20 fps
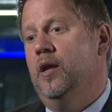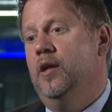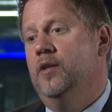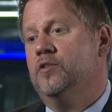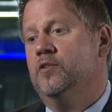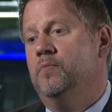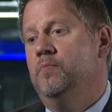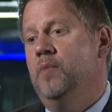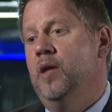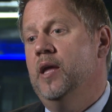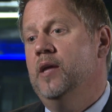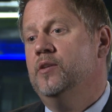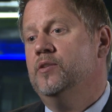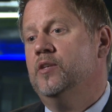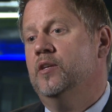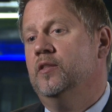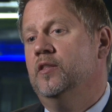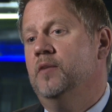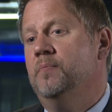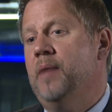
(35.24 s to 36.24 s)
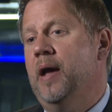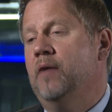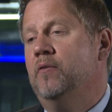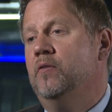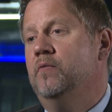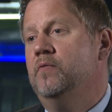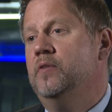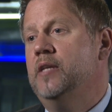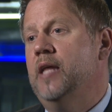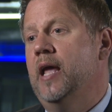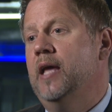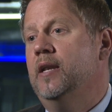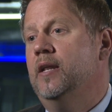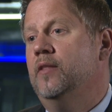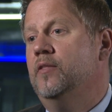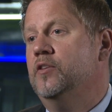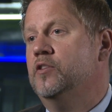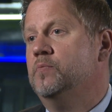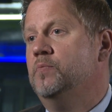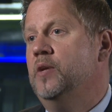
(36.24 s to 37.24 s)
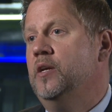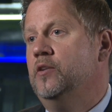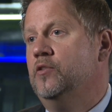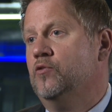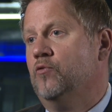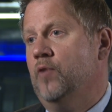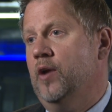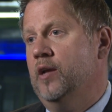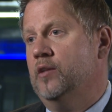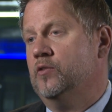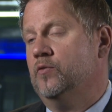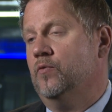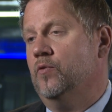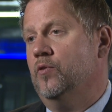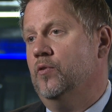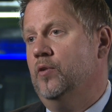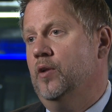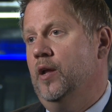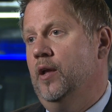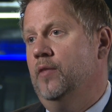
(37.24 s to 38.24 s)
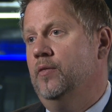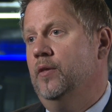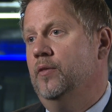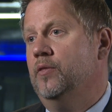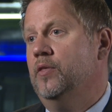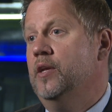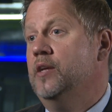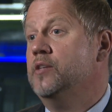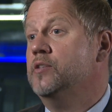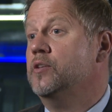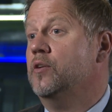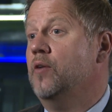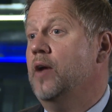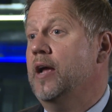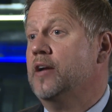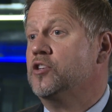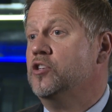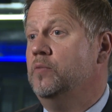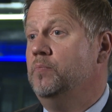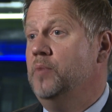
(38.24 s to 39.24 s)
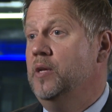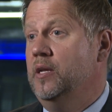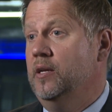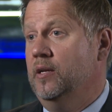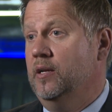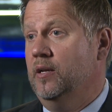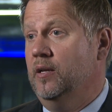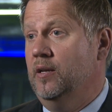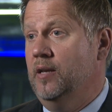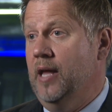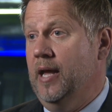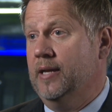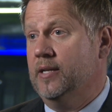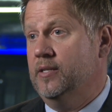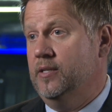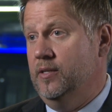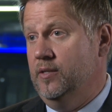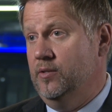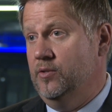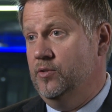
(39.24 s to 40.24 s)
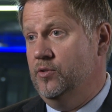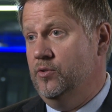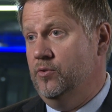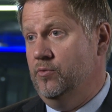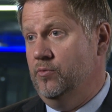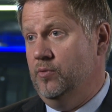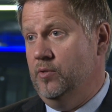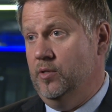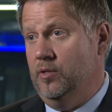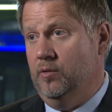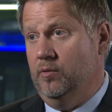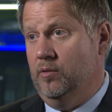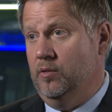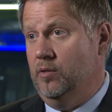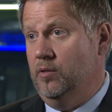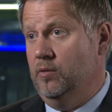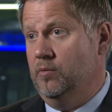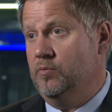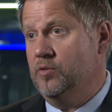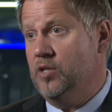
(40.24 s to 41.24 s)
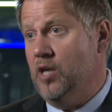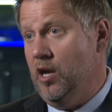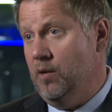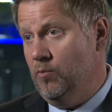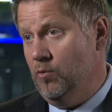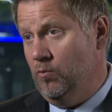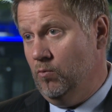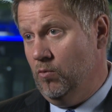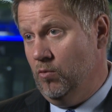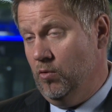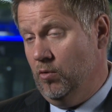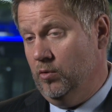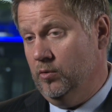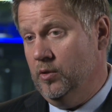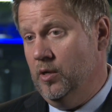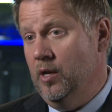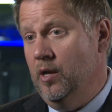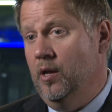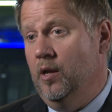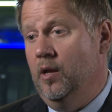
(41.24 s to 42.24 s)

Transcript: It's amazing the amount of data that's being transferred and the things that are actually being connected to the, the cyber world.